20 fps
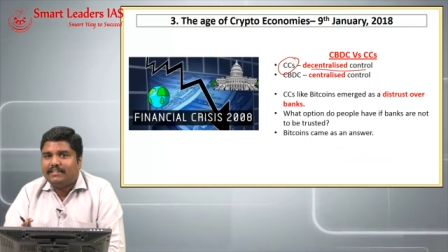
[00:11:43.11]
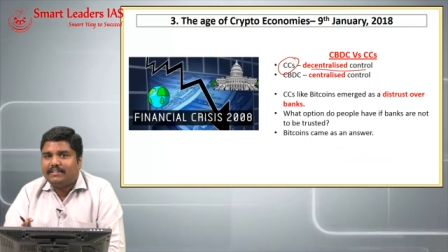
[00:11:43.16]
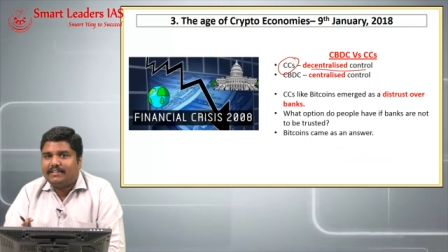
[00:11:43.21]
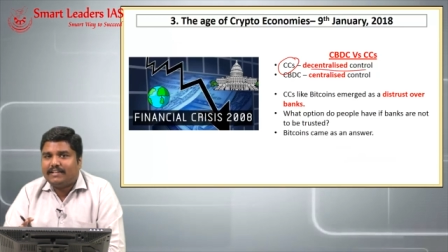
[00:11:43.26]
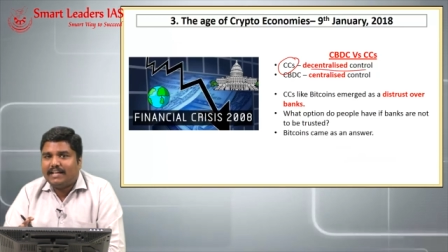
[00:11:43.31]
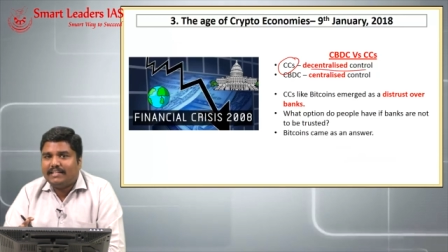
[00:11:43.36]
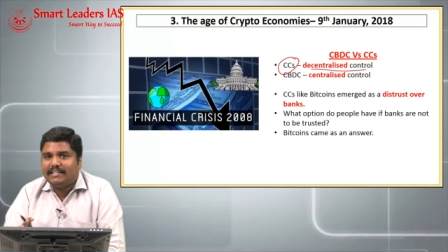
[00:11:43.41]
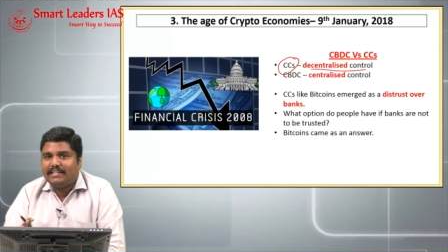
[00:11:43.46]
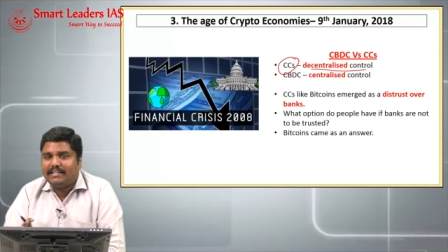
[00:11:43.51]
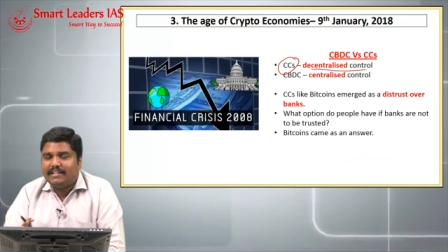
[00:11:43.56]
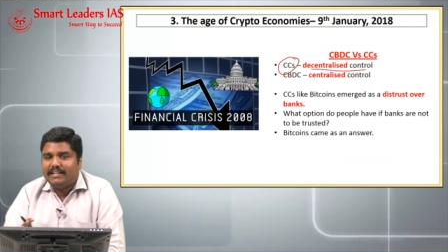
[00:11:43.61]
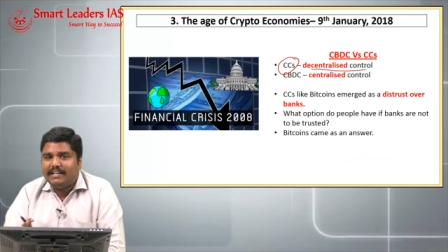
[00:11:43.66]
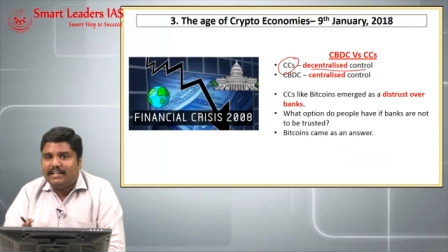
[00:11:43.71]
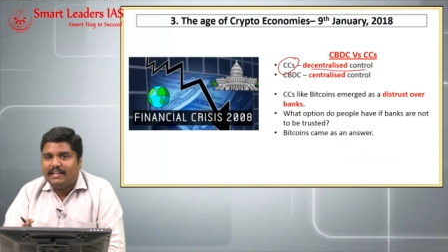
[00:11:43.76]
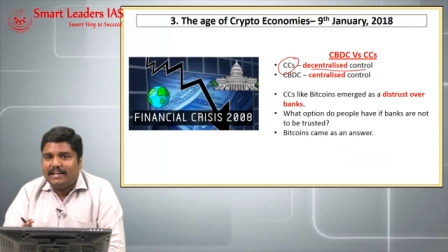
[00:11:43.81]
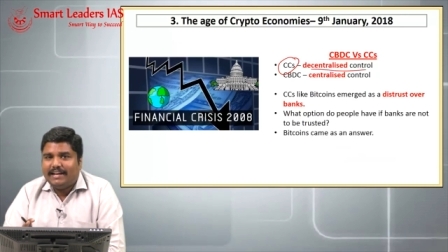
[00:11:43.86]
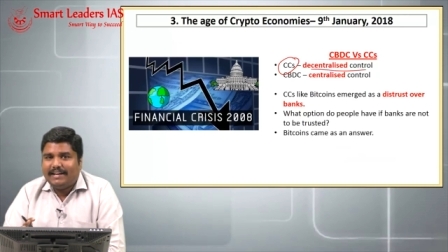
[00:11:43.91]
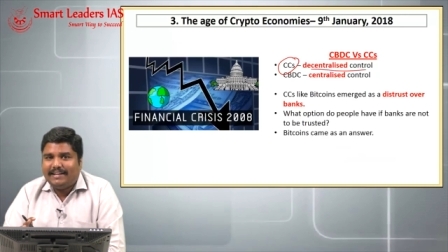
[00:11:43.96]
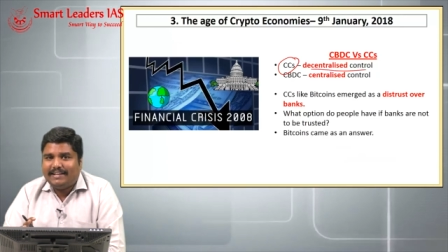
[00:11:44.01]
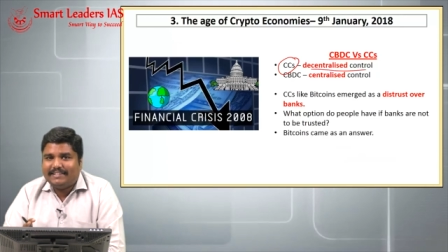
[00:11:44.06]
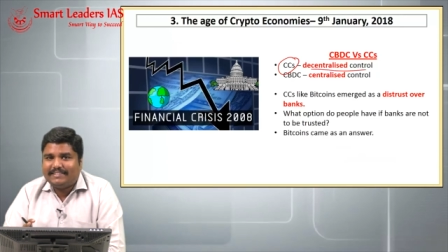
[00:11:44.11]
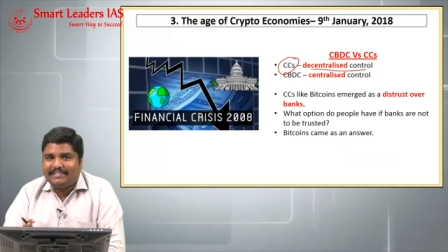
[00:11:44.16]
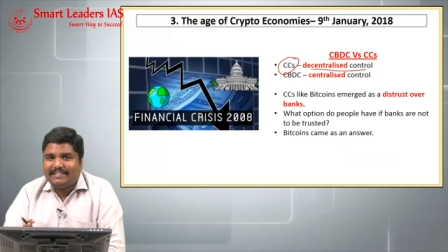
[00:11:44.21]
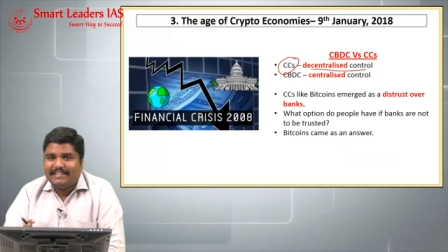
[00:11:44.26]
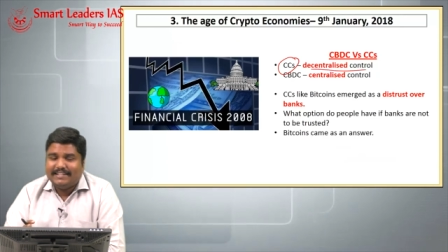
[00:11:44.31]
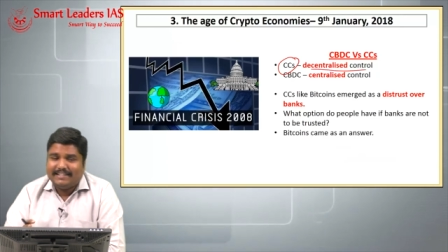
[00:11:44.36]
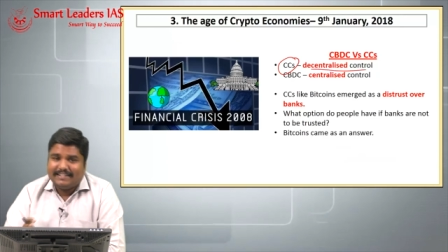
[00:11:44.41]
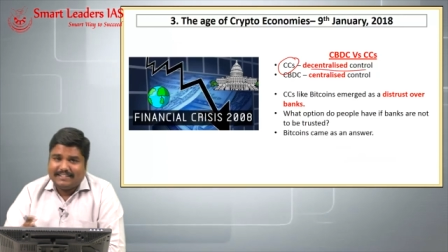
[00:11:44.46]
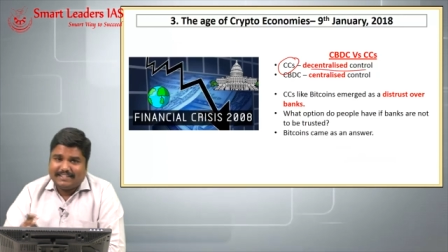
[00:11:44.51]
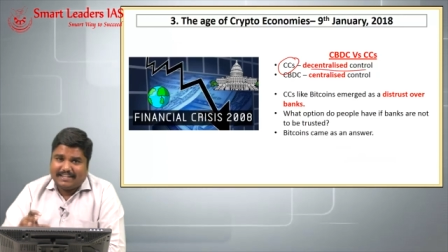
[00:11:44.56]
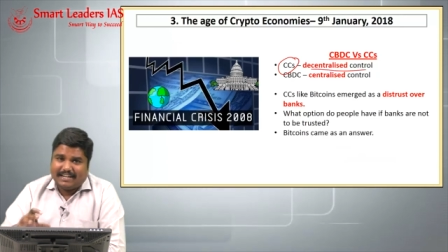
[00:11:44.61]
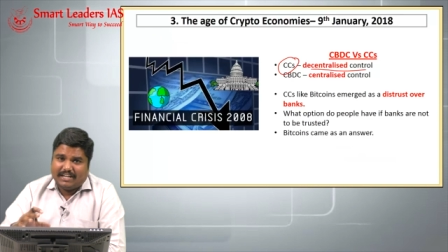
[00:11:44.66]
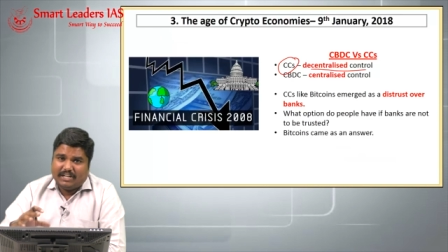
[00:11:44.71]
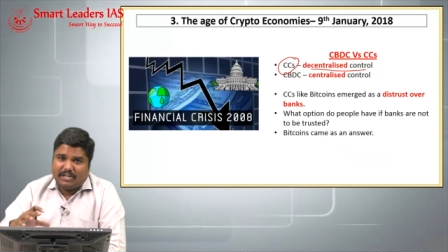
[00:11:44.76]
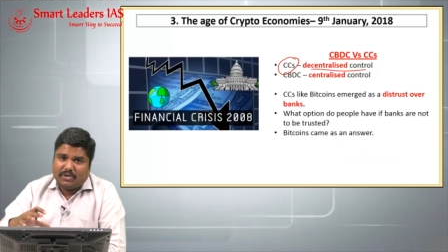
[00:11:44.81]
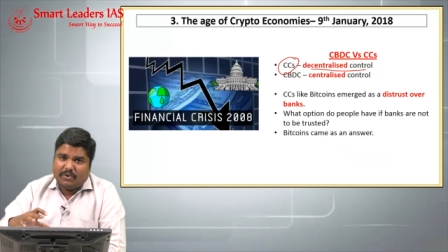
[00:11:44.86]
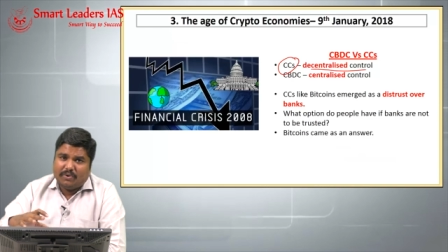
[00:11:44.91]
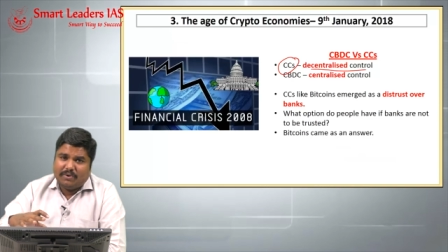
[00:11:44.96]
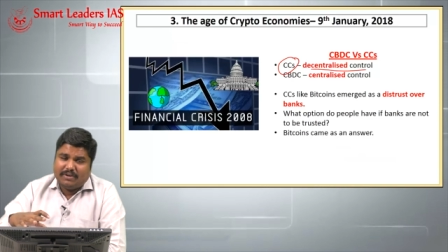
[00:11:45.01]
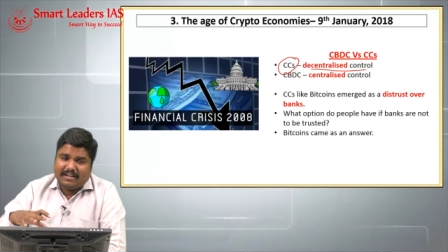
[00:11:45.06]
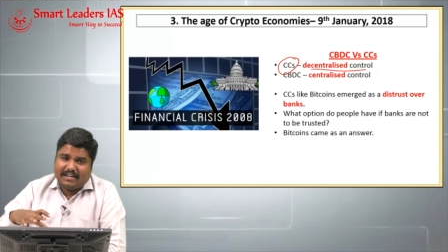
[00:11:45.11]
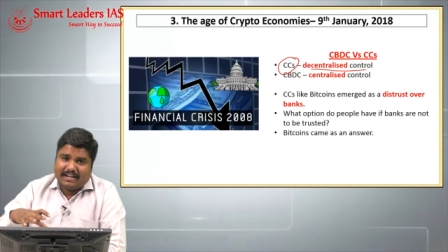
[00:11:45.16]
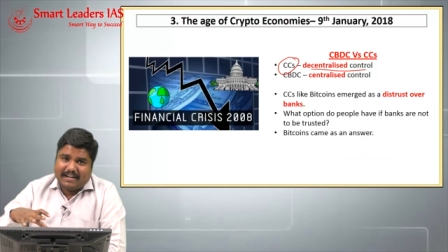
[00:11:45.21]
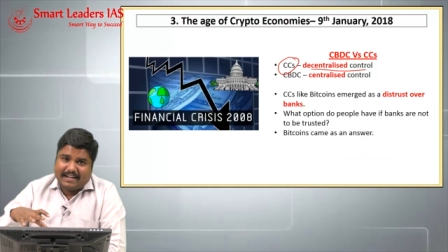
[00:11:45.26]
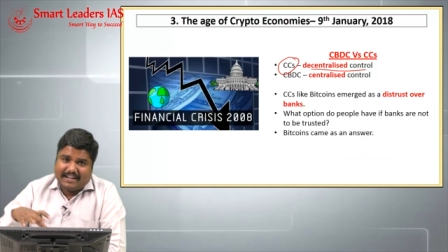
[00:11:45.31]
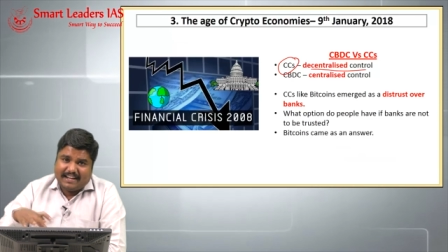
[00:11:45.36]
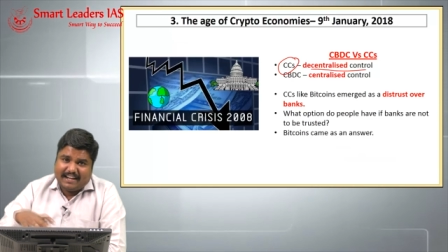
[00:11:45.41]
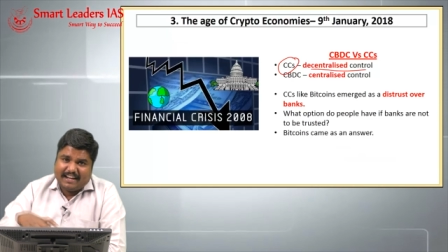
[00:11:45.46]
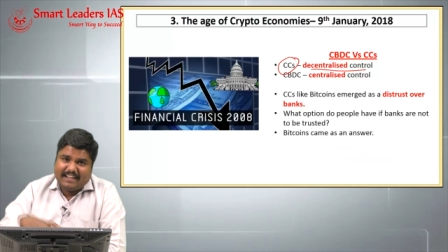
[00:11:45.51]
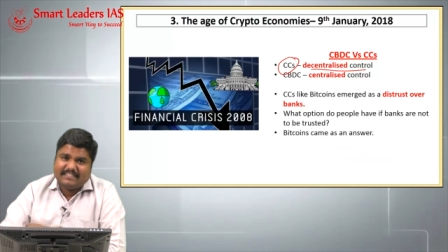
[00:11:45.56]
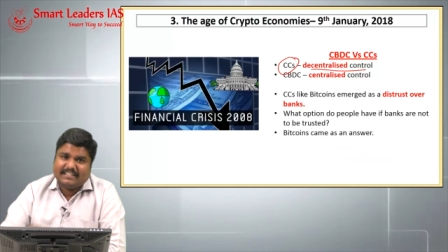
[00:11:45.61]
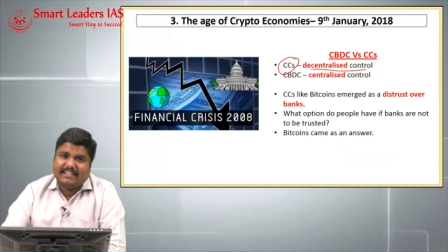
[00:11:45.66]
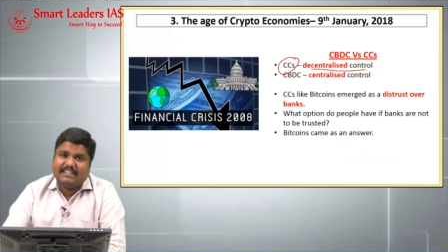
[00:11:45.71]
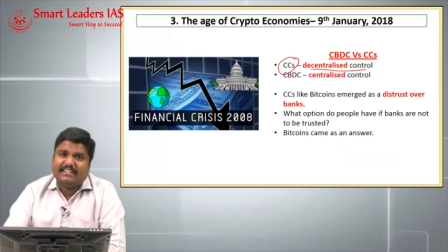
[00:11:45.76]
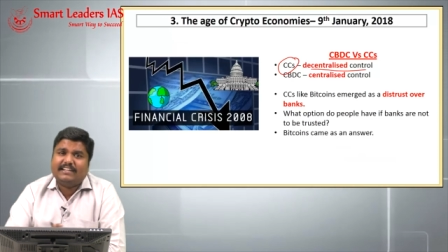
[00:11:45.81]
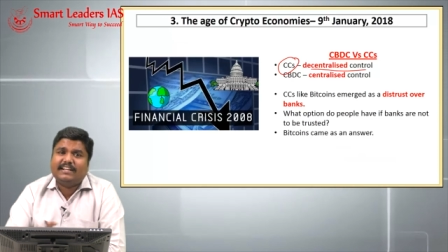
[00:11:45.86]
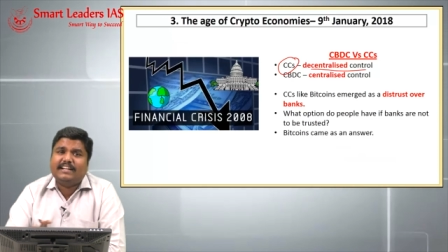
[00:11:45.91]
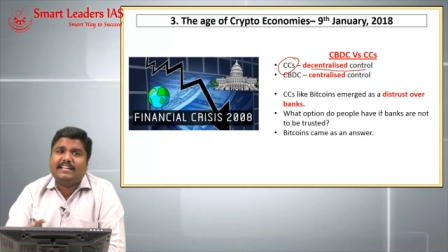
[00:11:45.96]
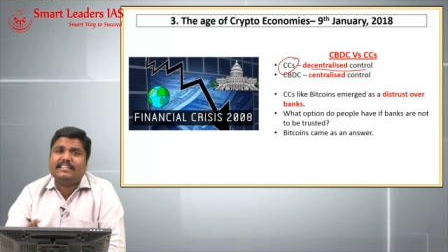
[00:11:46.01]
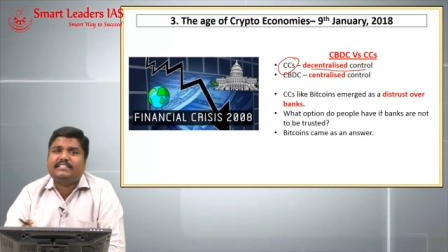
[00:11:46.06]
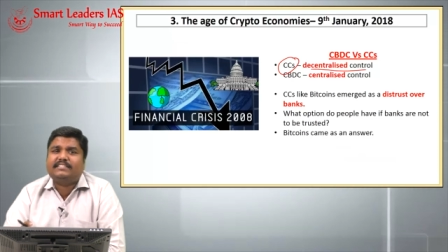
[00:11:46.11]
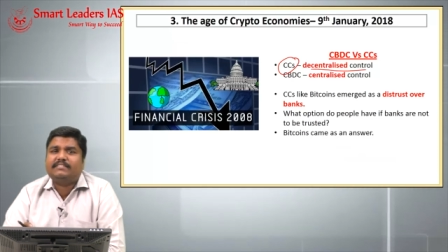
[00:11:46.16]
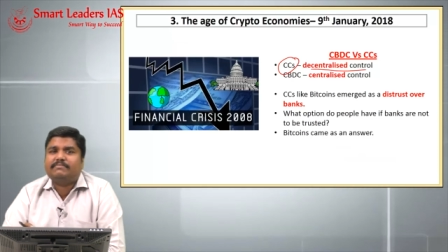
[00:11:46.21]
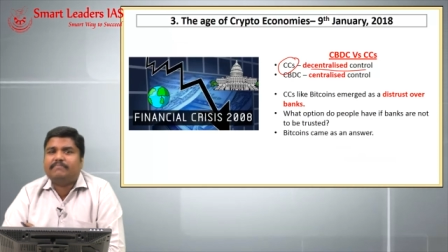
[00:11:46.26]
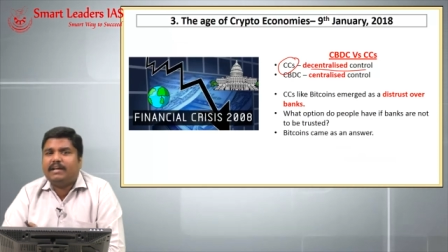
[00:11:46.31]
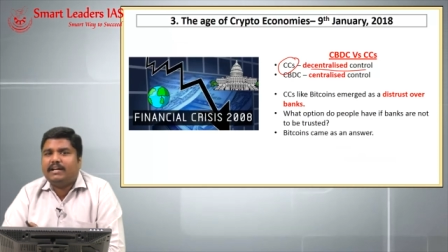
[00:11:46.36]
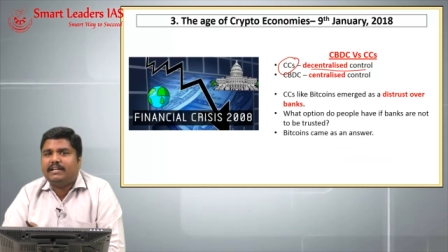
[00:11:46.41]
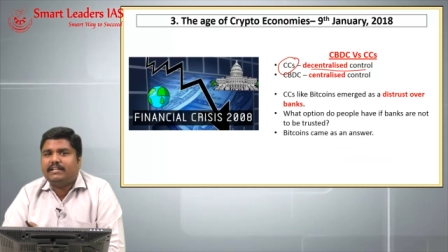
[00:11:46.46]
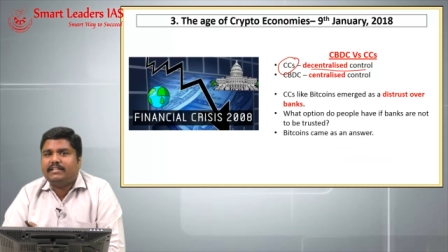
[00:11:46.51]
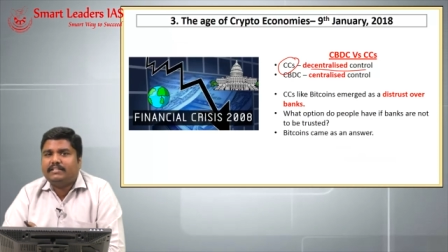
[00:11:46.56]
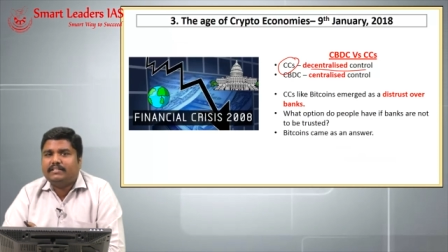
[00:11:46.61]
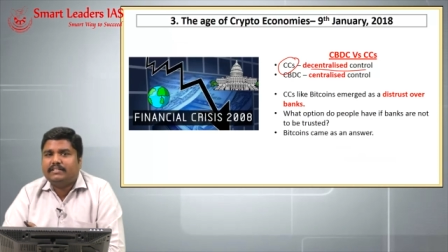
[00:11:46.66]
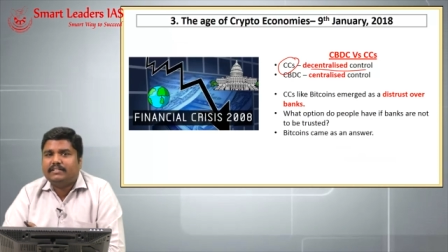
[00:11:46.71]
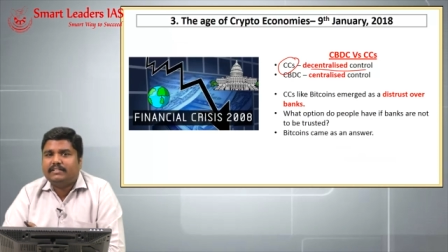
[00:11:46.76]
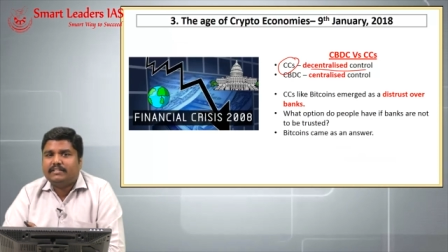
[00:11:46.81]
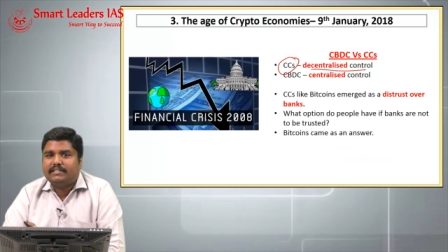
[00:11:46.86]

rather, it is controlled in a decentralized manner.